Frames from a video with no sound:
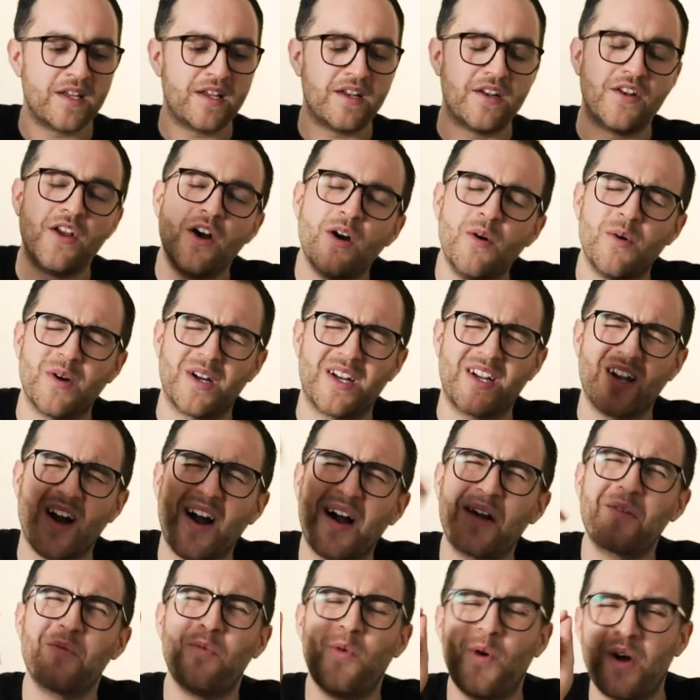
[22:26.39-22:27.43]
No,
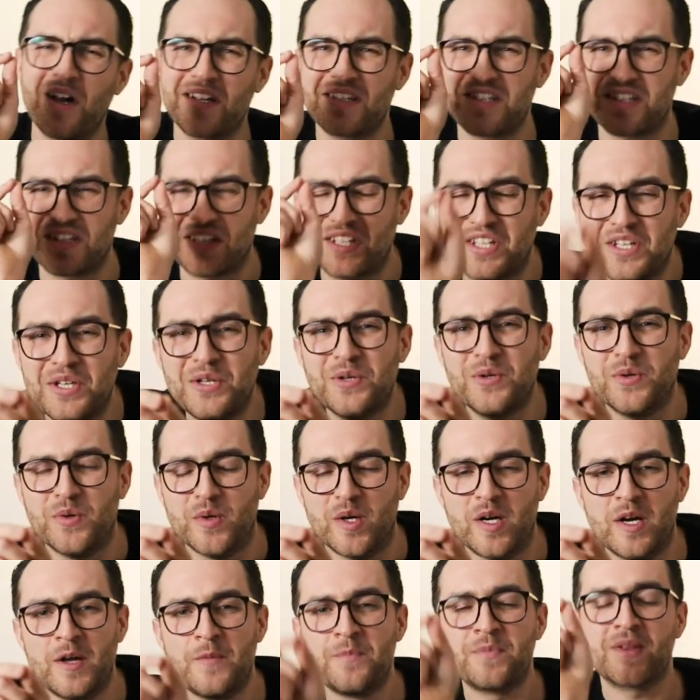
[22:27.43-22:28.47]
God wants you,